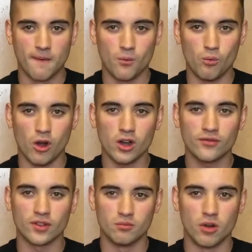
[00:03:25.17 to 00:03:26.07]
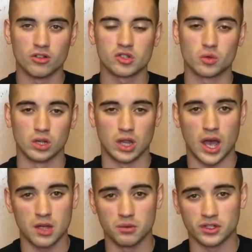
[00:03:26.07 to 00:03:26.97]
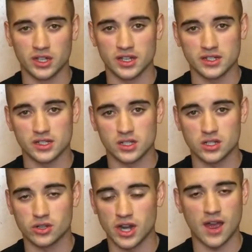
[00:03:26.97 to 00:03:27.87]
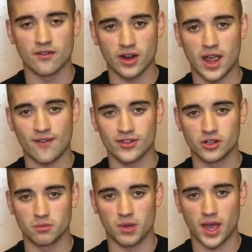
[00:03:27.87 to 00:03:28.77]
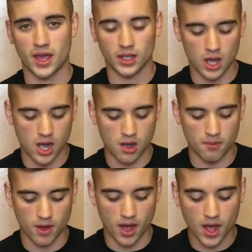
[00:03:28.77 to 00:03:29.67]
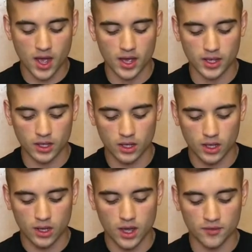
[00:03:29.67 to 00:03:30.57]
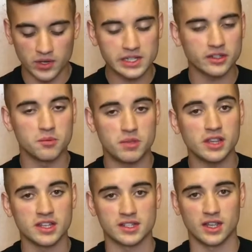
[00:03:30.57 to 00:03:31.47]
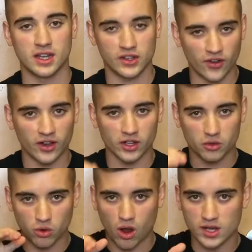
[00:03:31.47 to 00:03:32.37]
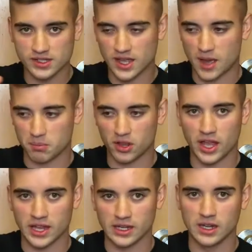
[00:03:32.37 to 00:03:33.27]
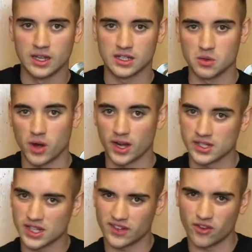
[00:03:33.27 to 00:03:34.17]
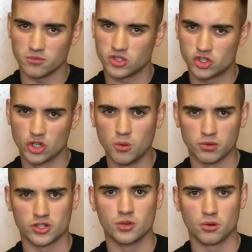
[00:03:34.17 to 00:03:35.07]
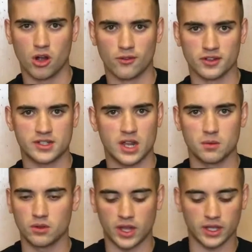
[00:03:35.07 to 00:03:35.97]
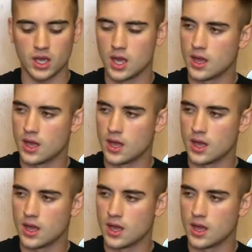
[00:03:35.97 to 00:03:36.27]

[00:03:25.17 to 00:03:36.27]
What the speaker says: One of the most reliable discs you can ever have in your bag. I have recently beat this in. It's finally crossed that plane to where it's like from super overstable. Like